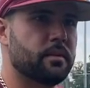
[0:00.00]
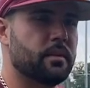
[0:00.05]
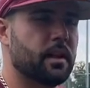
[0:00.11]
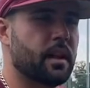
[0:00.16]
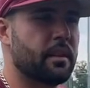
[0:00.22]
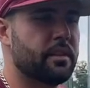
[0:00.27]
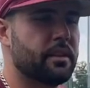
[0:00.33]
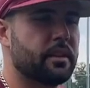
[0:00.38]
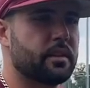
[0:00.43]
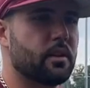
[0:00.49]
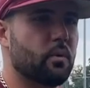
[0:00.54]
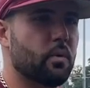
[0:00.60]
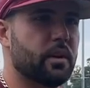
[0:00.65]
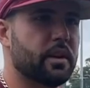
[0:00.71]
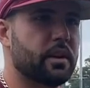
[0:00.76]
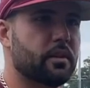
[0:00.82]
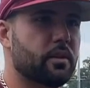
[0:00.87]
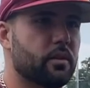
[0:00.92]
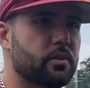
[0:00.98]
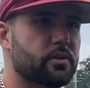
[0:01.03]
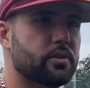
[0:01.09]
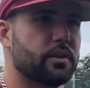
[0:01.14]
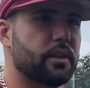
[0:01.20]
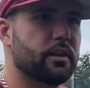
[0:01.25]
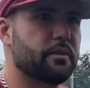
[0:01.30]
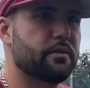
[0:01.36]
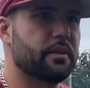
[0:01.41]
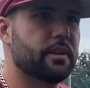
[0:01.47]
I think the winning culture
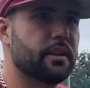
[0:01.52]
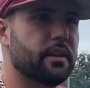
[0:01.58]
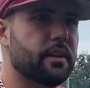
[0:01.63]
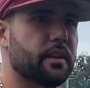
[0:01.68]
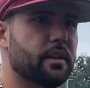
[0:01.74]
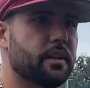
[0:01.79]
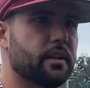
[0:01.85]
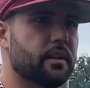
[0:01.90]
definitely